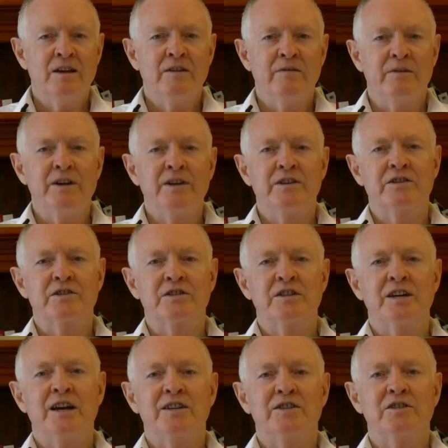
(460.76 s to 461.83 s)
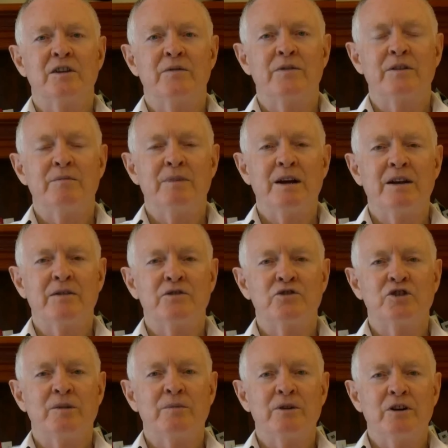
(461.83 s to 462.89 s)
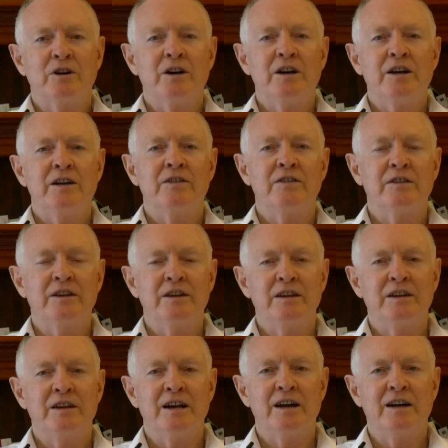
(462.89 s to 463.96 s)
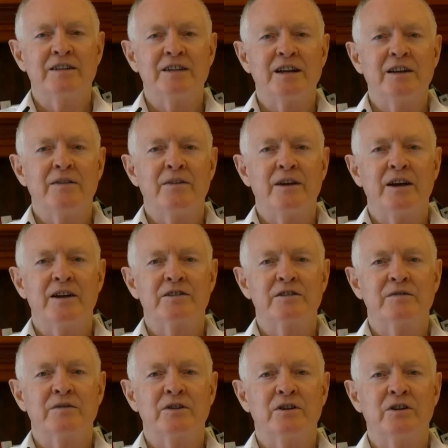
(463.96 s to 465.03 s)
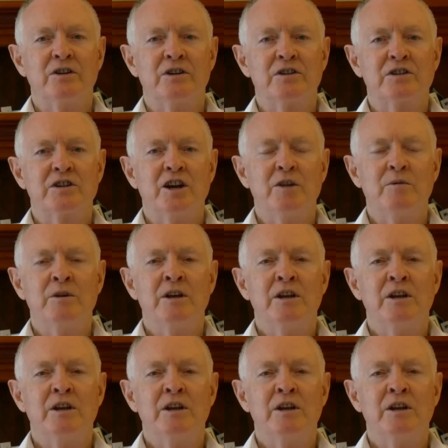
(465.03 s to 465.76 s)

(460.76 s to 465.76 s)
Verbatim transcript: Venus starts off the month, Gemini, in the 10th house of your horoscope,